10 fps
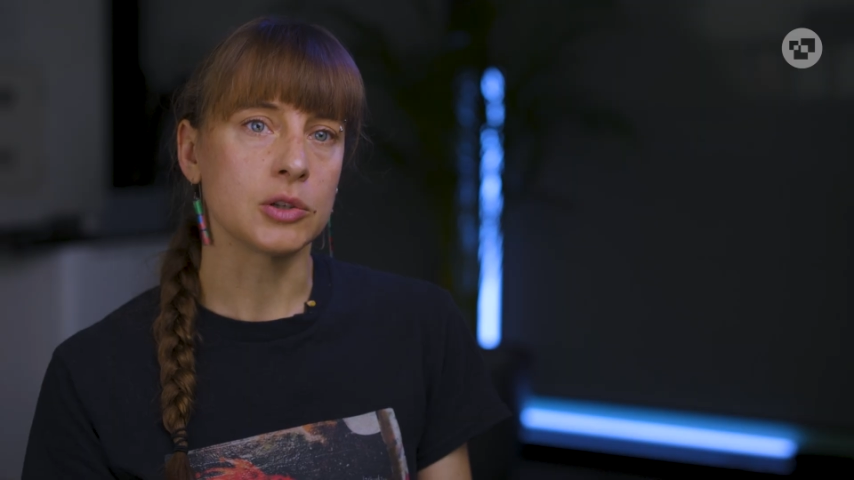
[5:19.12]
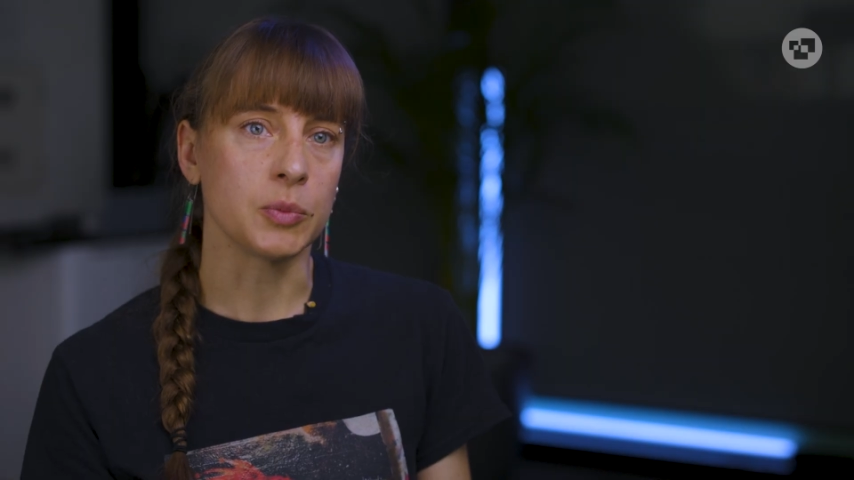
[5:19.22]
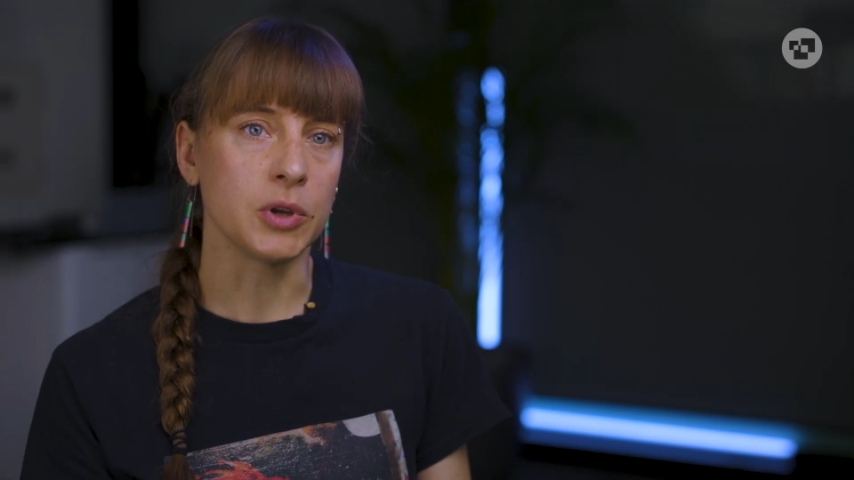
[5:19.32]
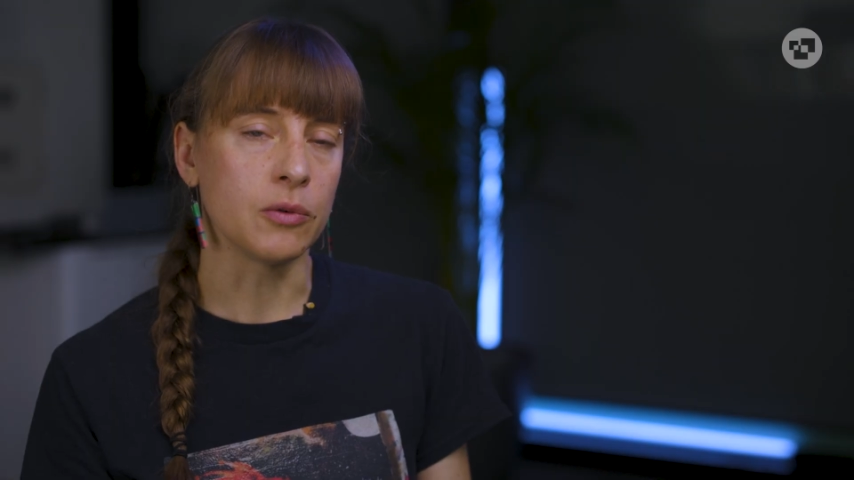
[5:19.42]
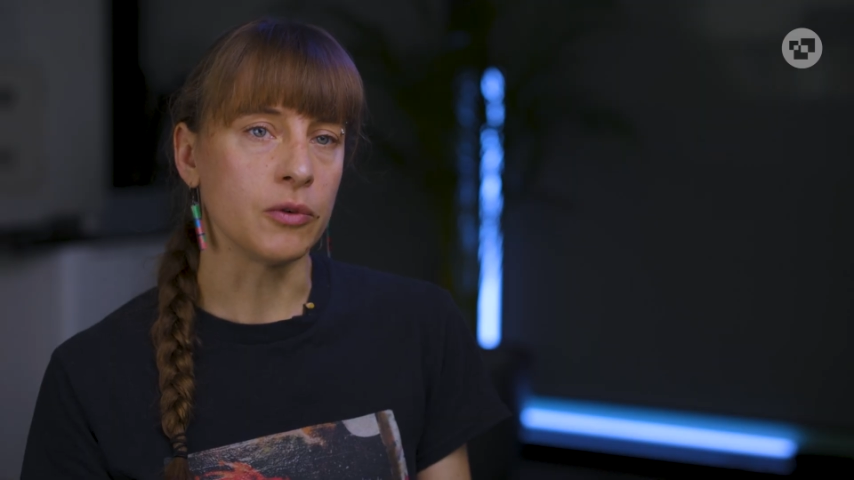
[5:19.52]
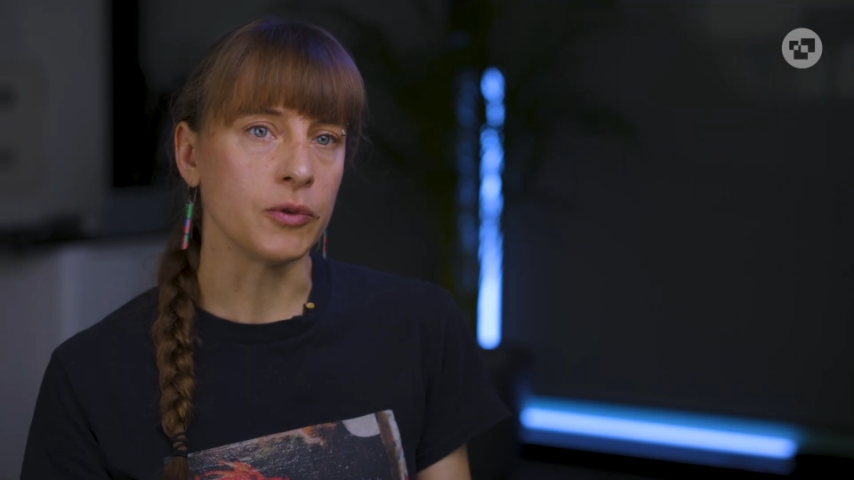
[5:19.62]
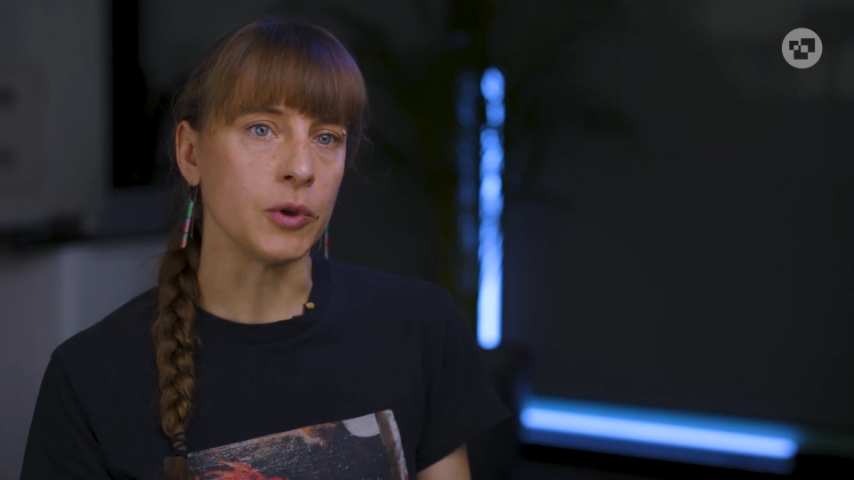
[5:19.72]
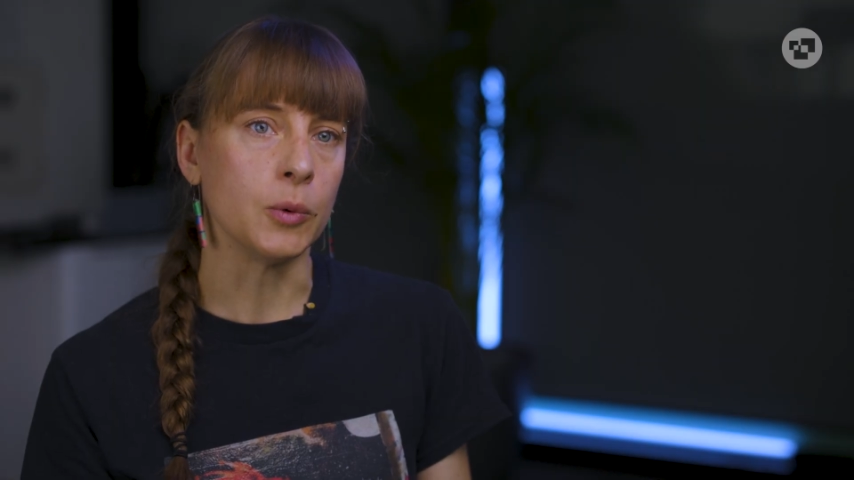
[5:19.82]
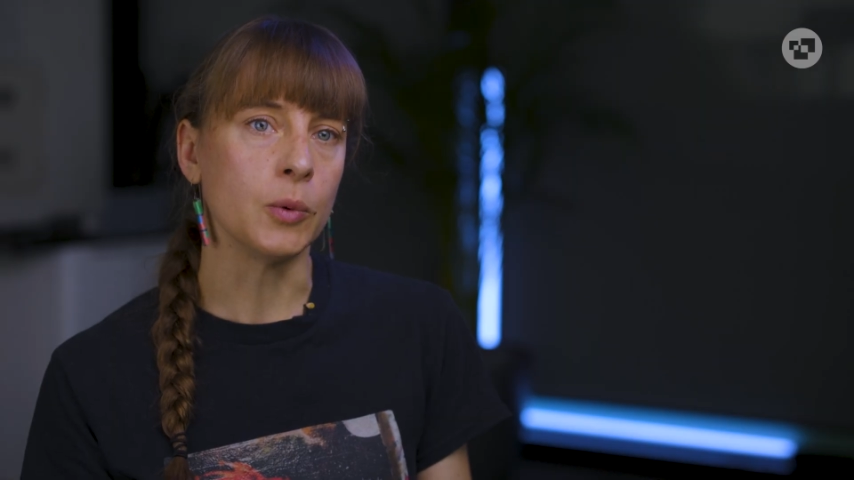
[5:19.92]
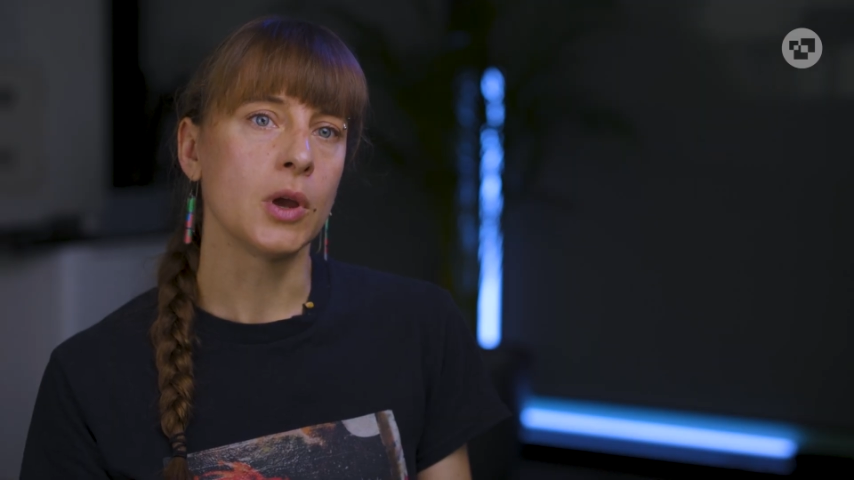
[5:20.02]
to peer
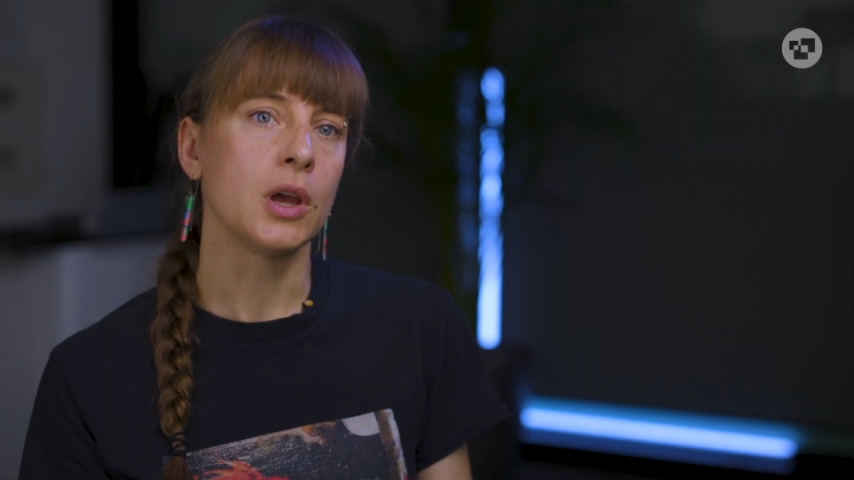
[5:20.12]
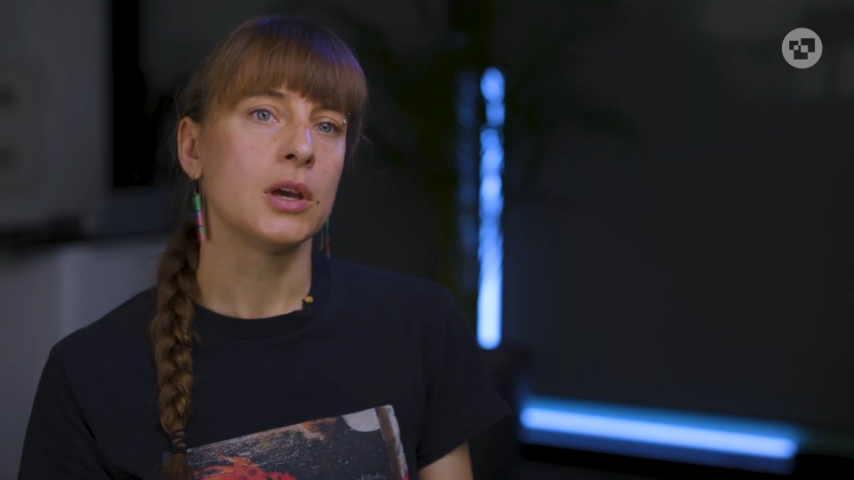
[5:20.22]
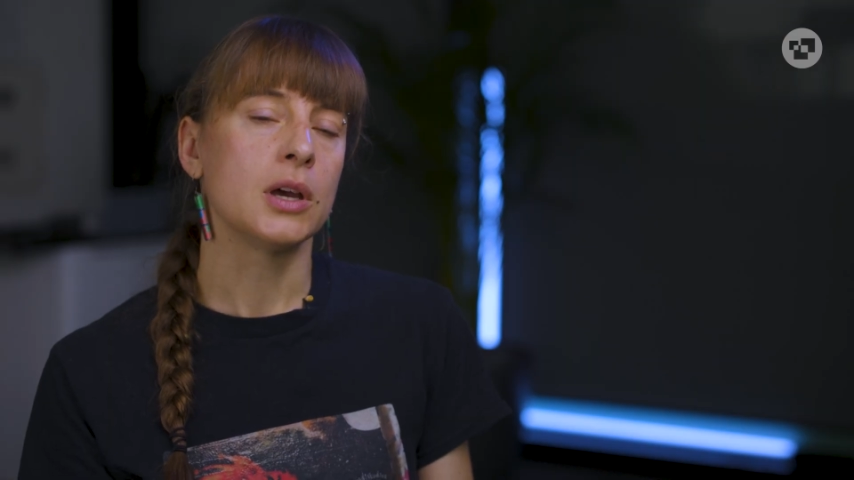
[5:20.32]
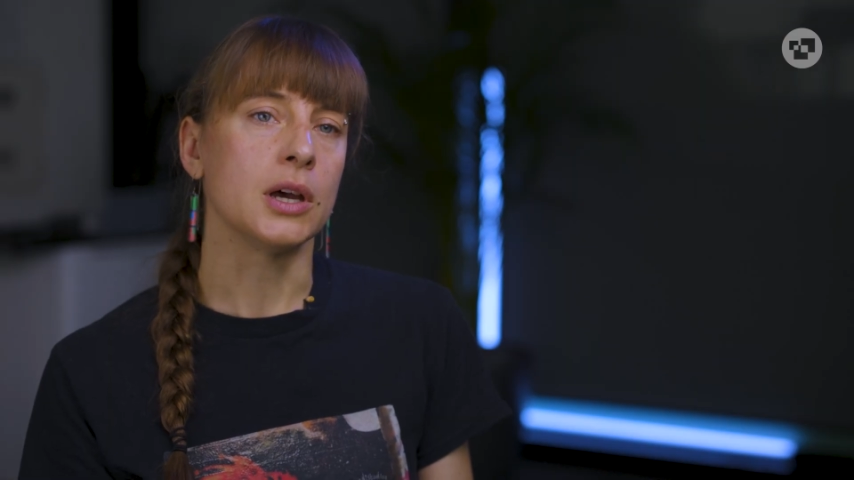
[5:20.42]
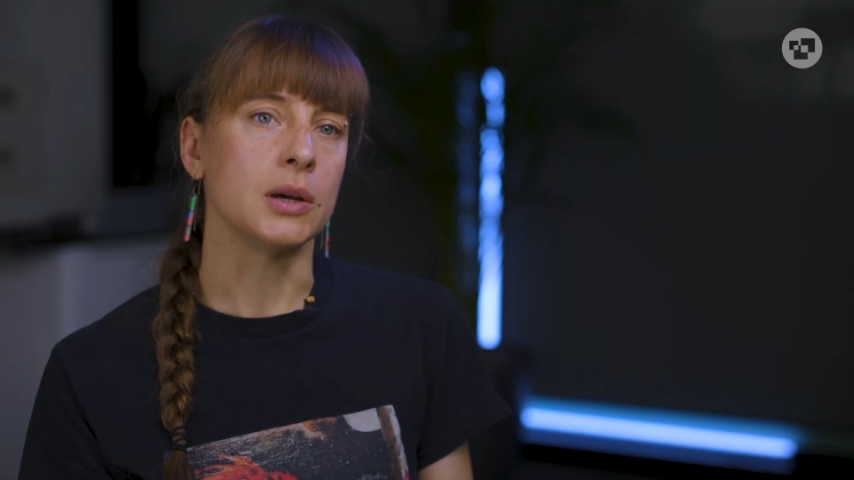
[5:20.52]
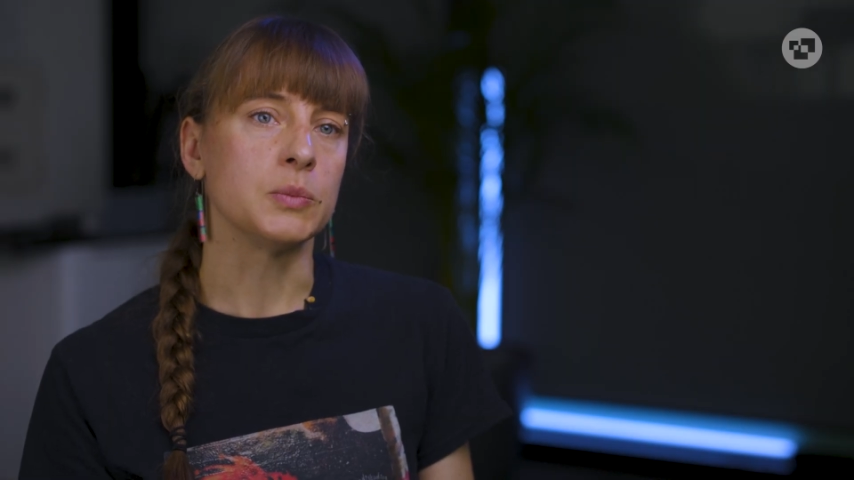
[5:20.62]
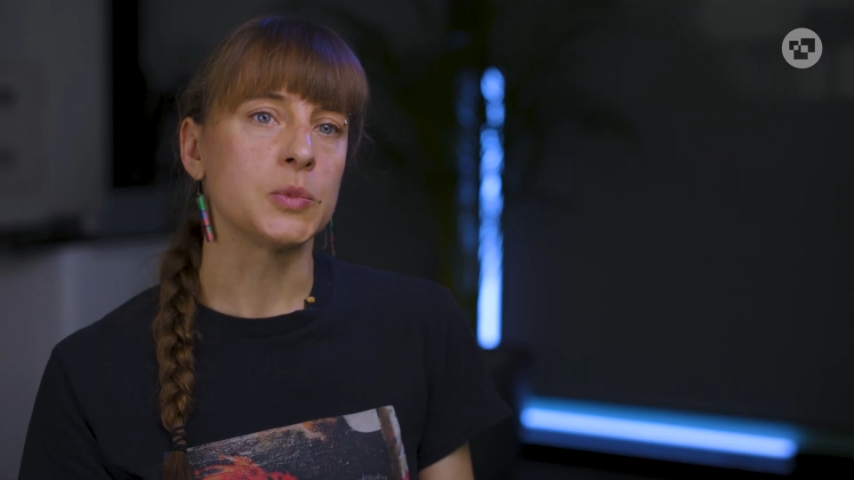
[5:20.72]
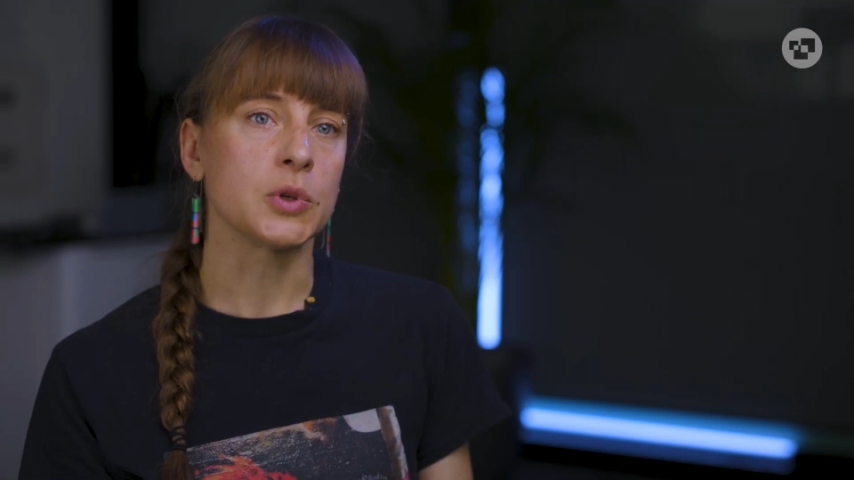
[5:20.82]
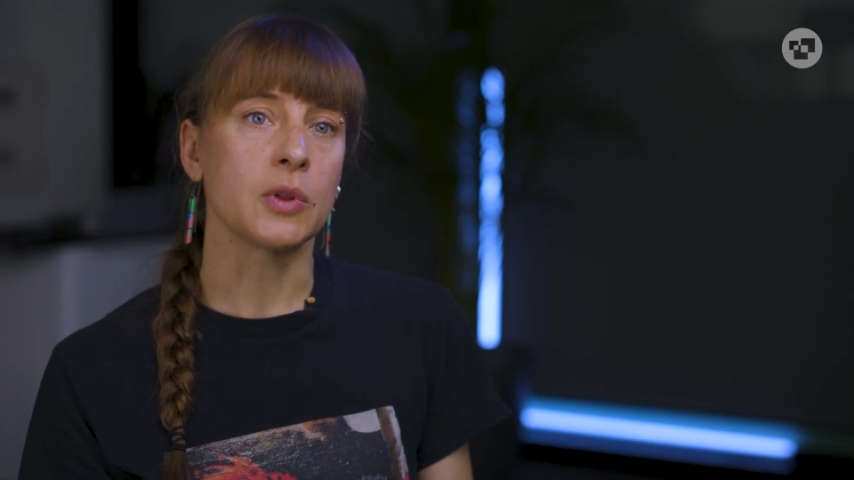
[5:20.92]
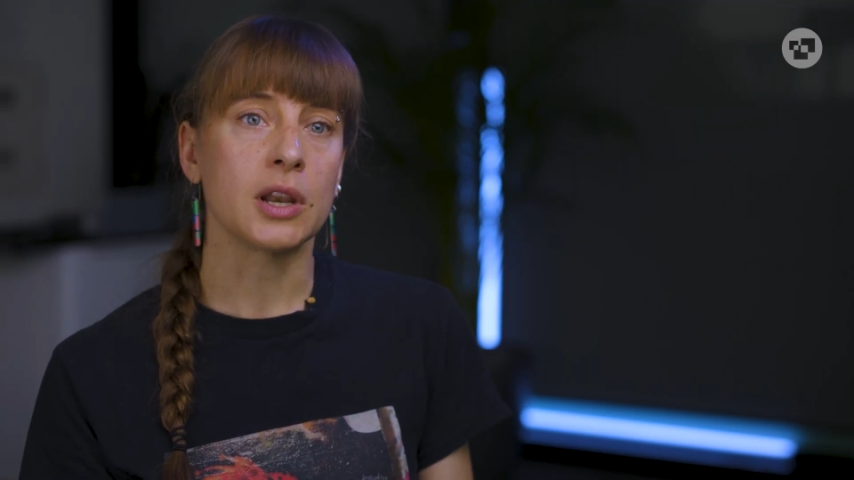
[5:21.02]
review so